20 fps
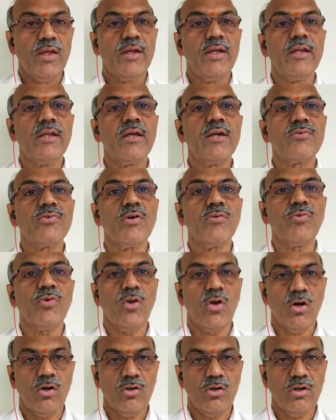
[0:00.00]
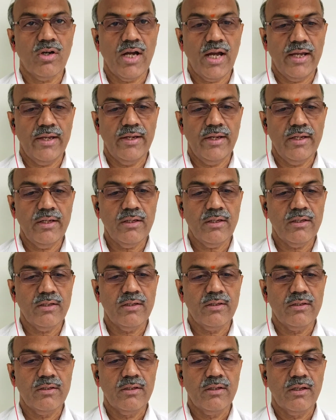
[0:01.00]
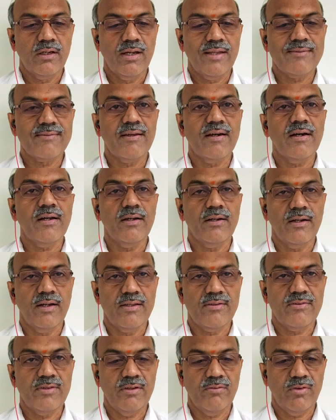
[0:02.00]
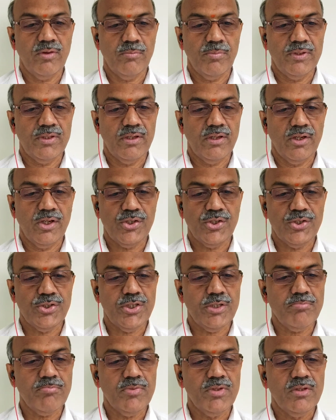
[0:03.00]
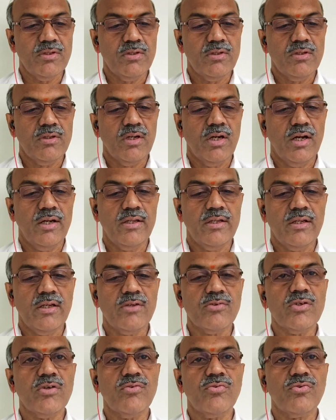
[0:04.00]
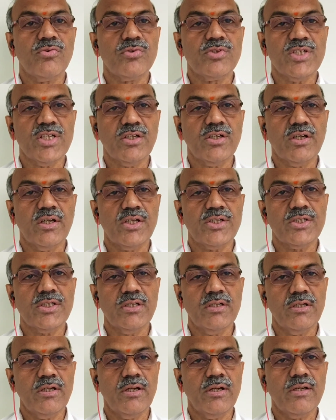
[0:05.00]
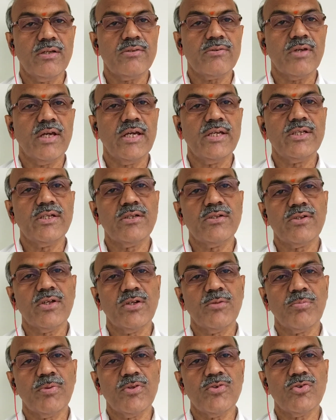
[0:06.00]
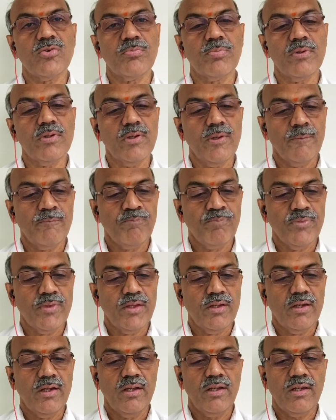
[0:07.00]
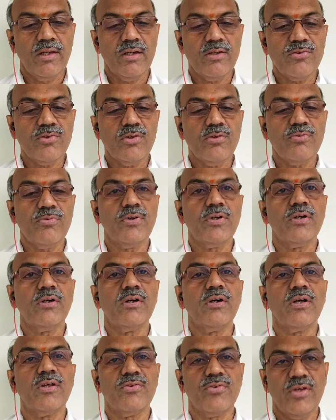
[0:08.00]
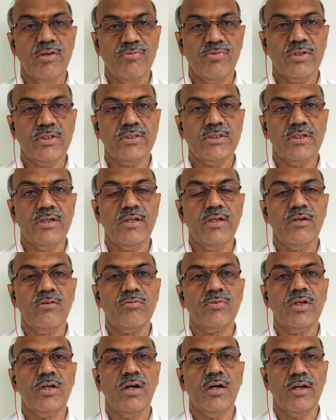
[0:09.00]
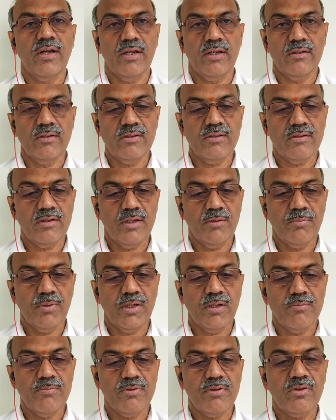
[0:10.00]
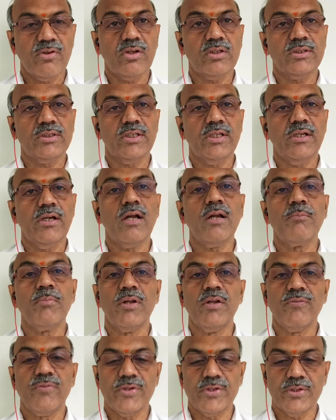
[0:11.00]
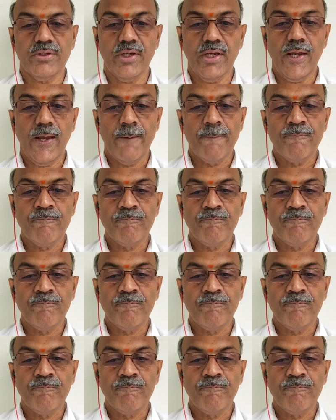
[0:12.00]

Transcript: In case of locker hiring, lessor and lessee will be the relationship. And in case of check collection, it is agents and principal. In case of safe custody of the articles, it becomes trustee and beneficiary.